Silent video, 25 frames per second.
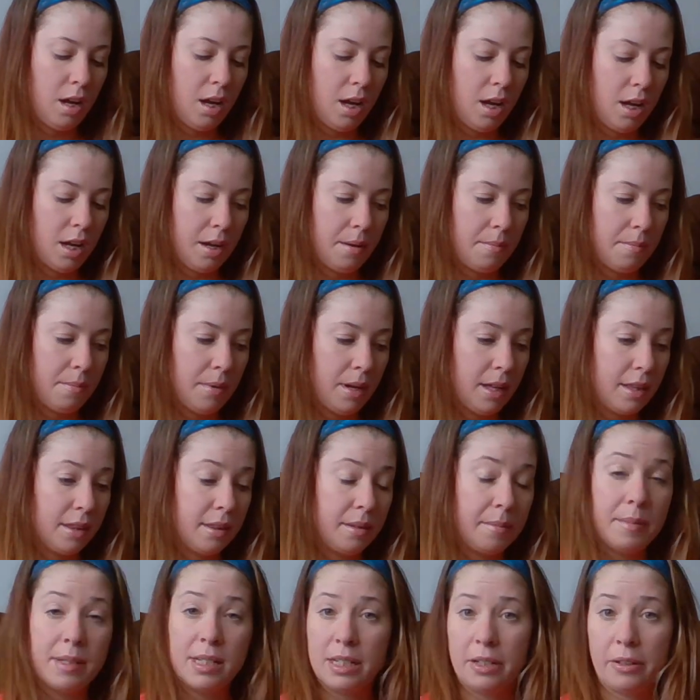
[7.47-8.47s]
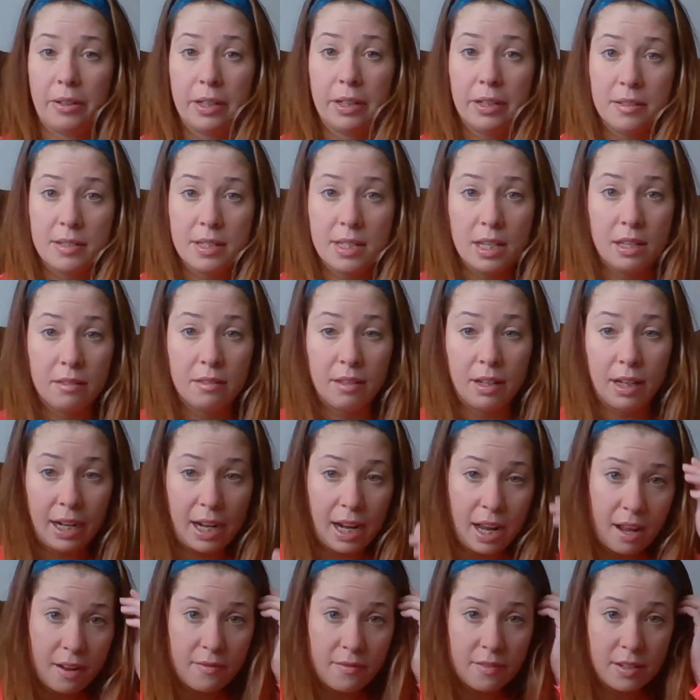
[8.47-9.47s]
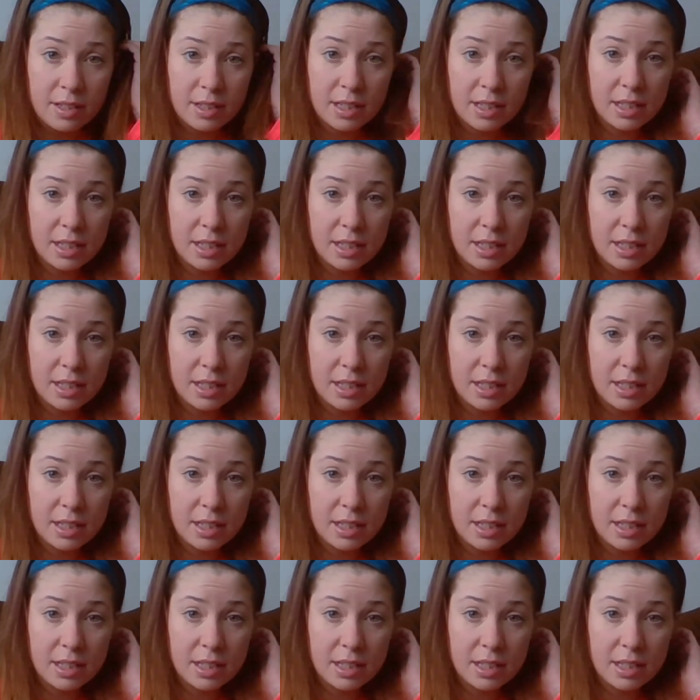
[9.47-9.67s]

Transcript: The materials that I have